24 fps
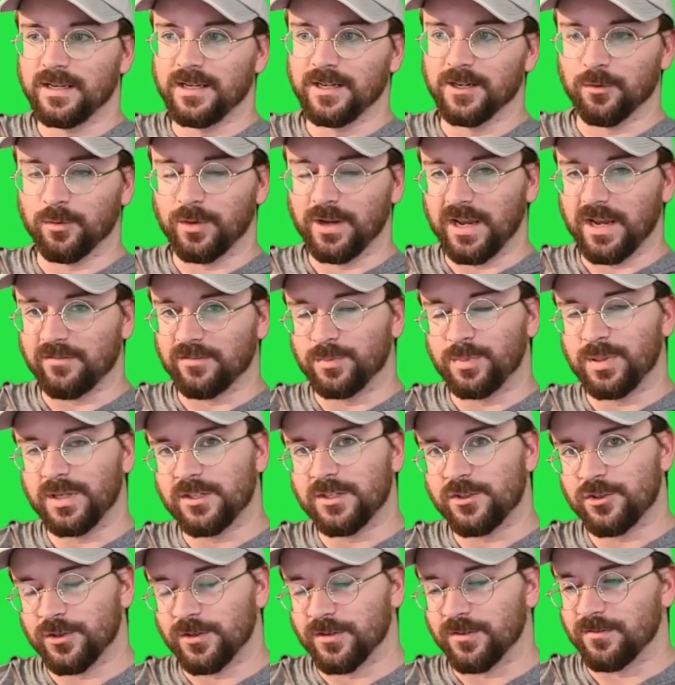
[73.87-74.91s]
Here we have a
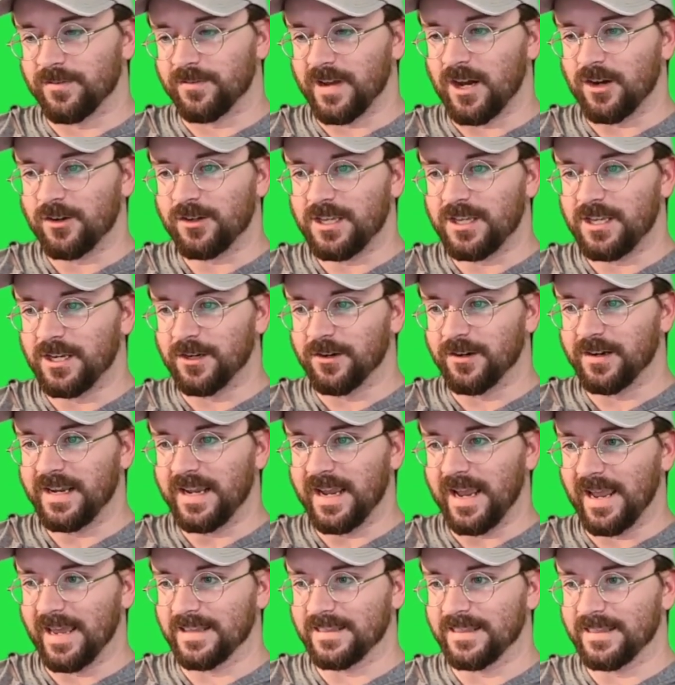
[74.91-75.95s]
picture of Valkyrie
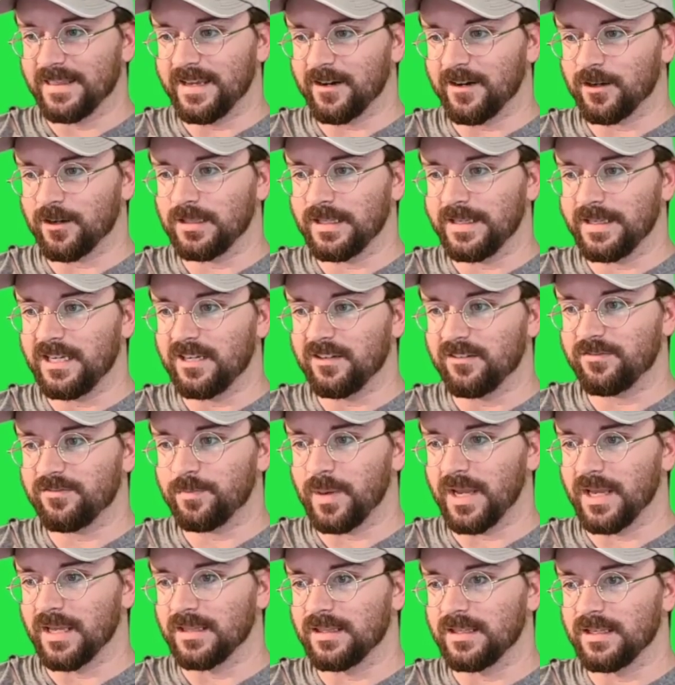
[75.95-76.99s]
and their League of
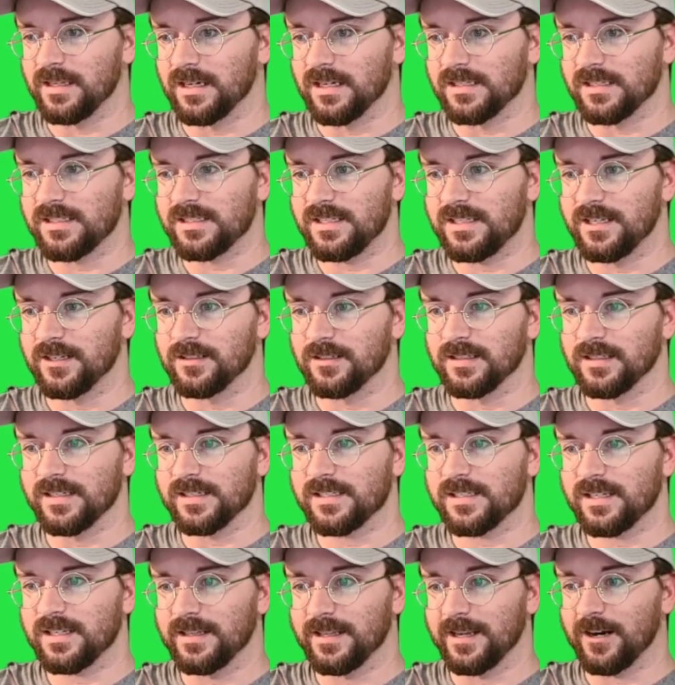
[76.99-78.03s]
Pantheons tier
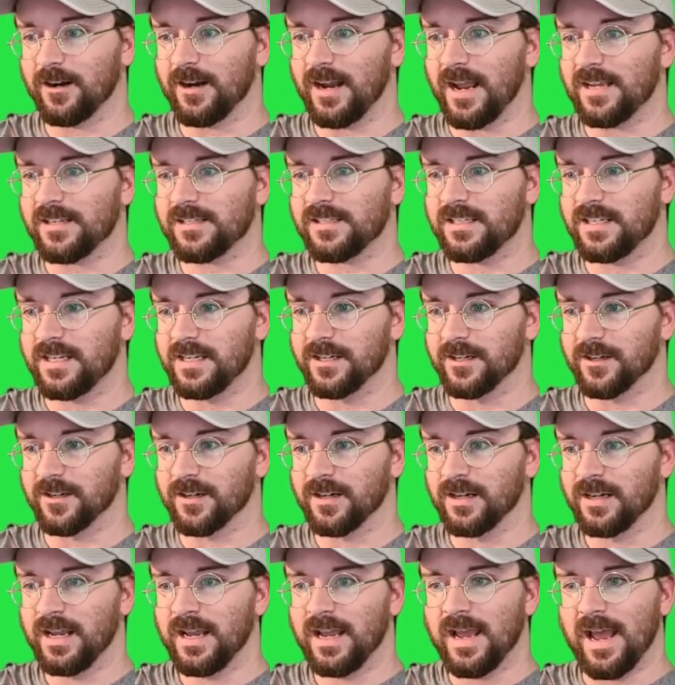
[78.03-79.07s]
list. Their S tier
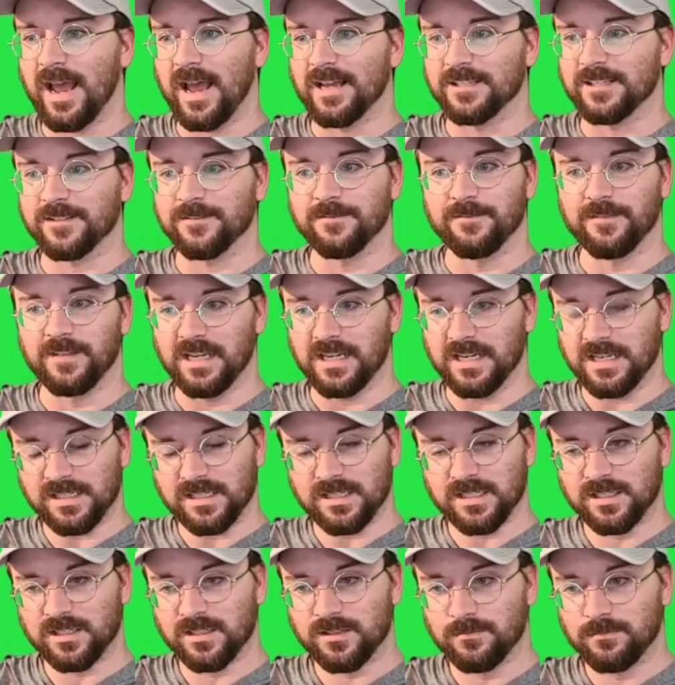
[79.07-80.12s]
has
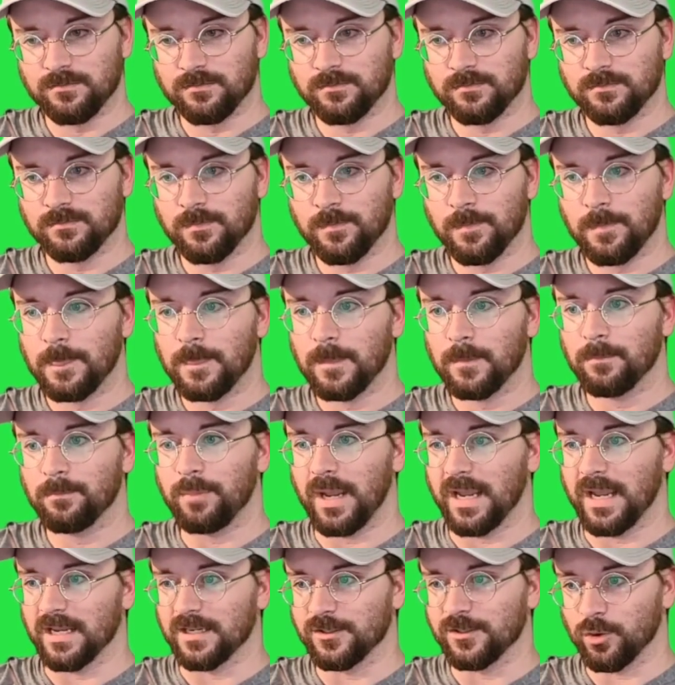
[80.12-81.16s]
Venus,
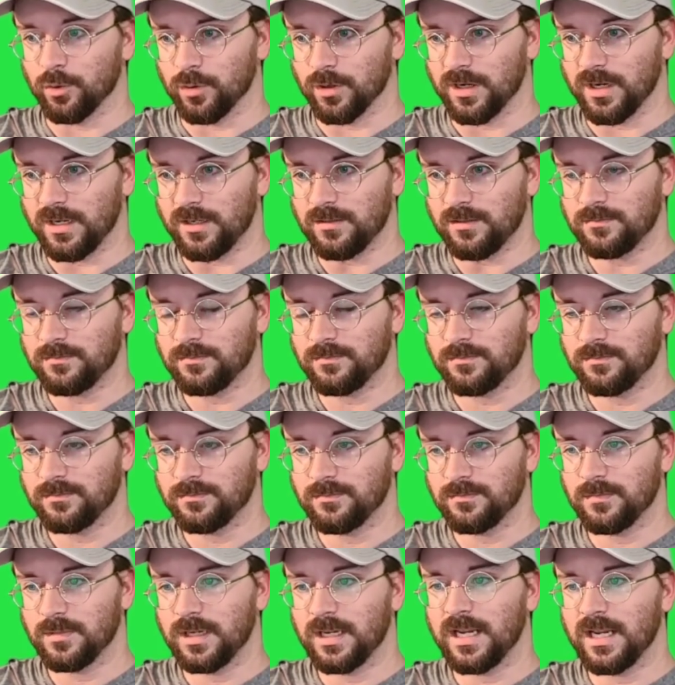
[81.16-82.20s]
Pandora,
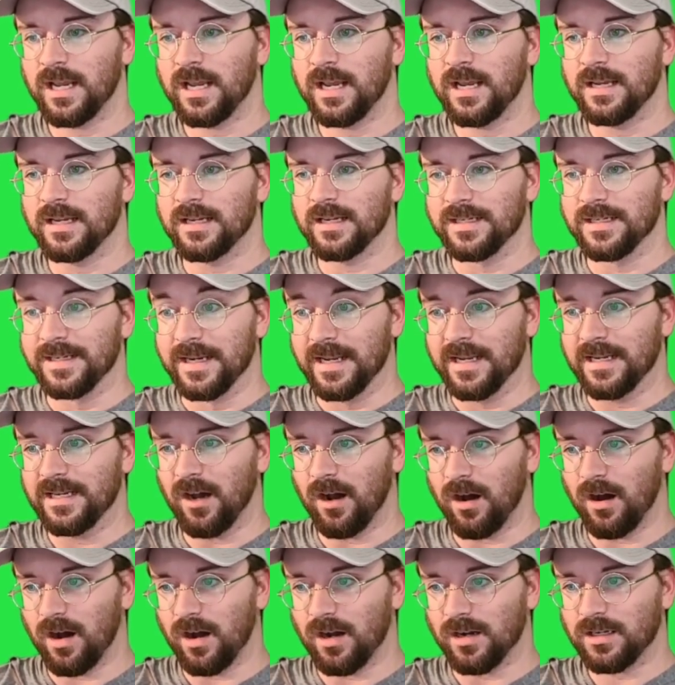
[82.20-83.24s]

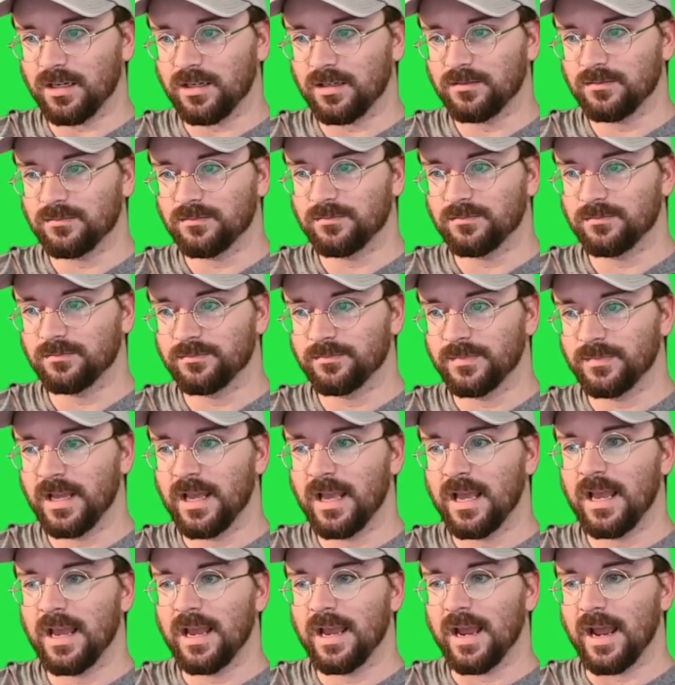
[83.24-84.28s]
Nidhogg,
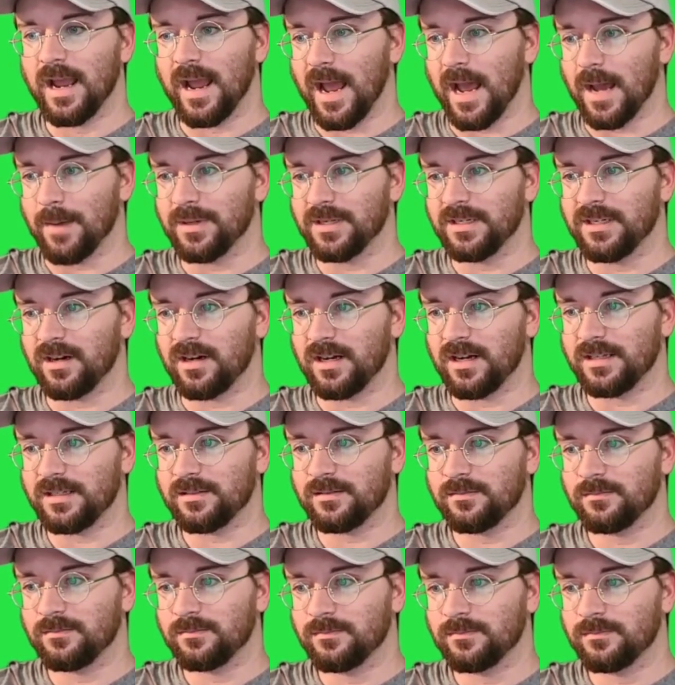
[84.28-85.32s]

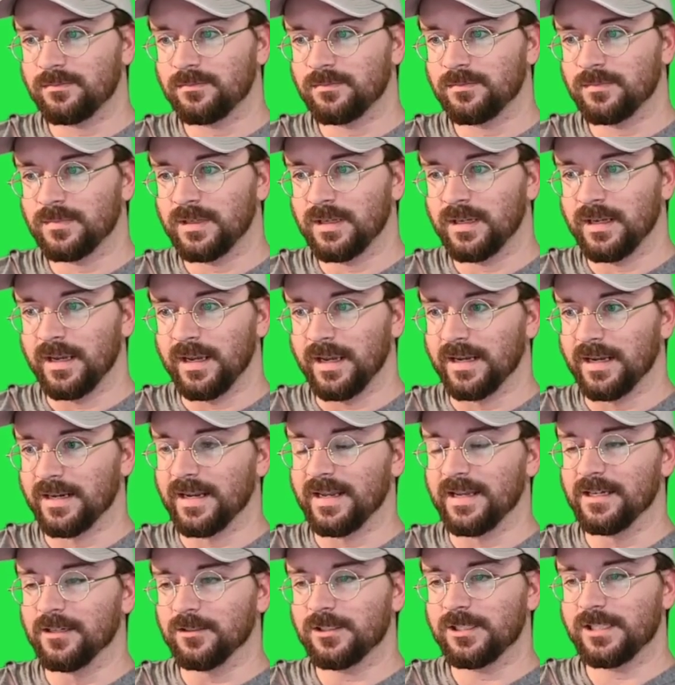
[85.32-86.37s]
Abaddon, and
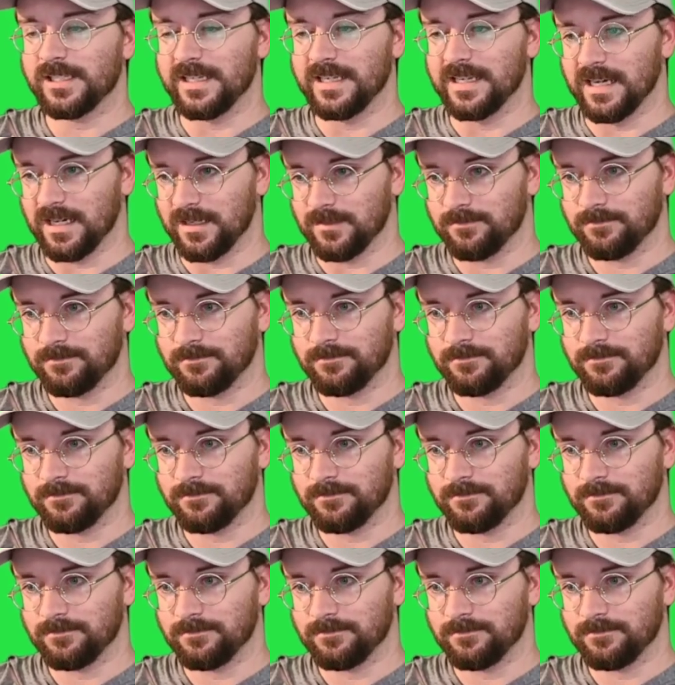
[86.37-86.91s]
Ilcia.